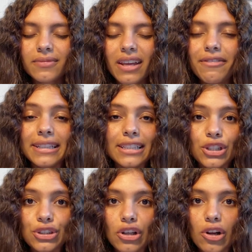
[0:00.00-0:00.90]
If it's in
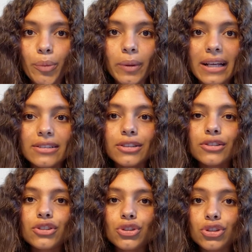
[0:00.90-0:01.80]
your solar
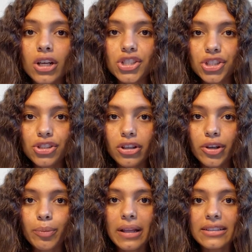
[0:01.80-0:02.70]
plexus, you touch your
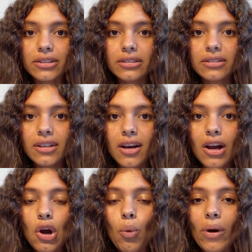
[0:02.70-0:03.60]
solar plexus.
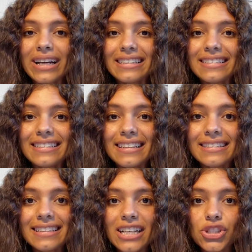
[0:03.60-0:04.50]
What is this
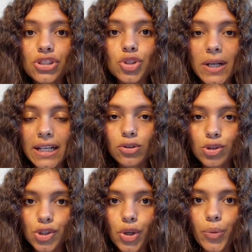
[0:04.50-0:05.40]
sensation trying to
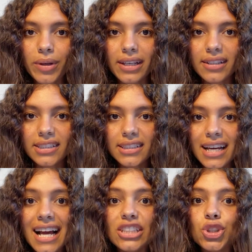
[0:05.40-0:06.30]
show me?
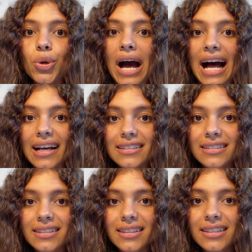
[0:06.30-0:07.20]
And you
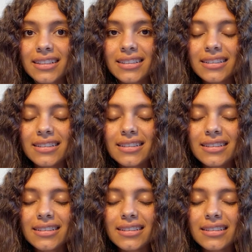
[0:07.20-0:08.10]
ask
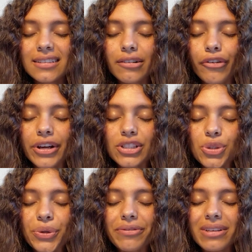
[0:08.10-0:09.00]
for it
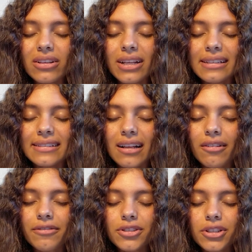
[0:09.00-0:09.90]
to reveal
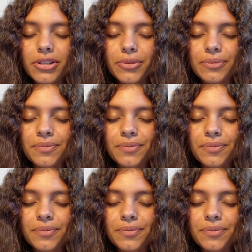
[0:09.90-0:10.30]
itself to you.